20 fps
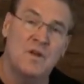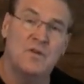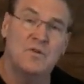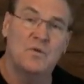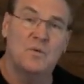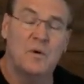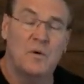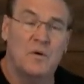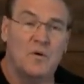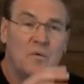
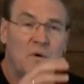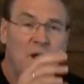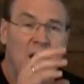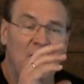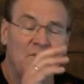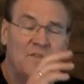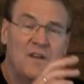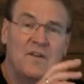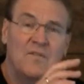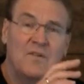So we
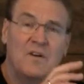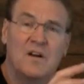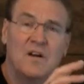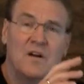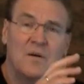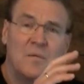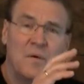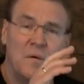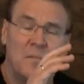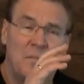have to have
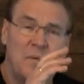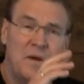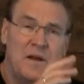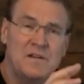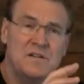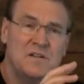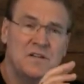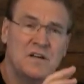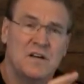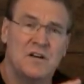a
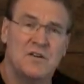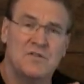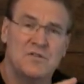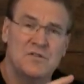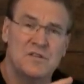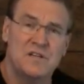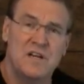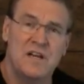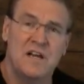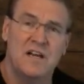basic
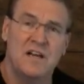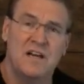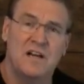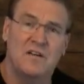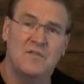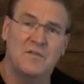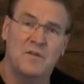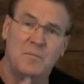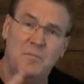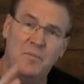
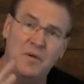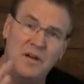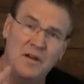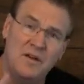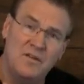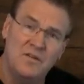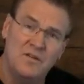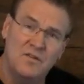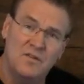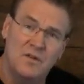understanding of the
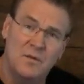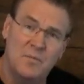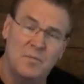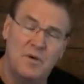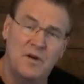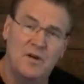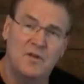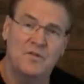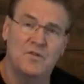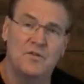pieces of the
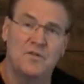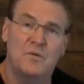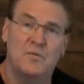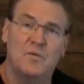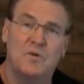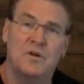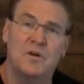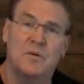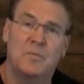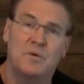puzzle that
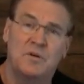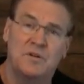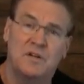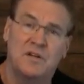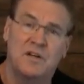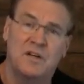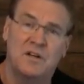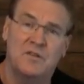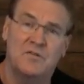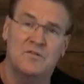we're going to put
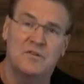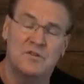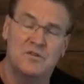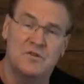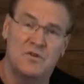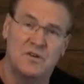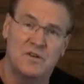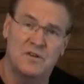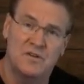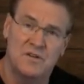together to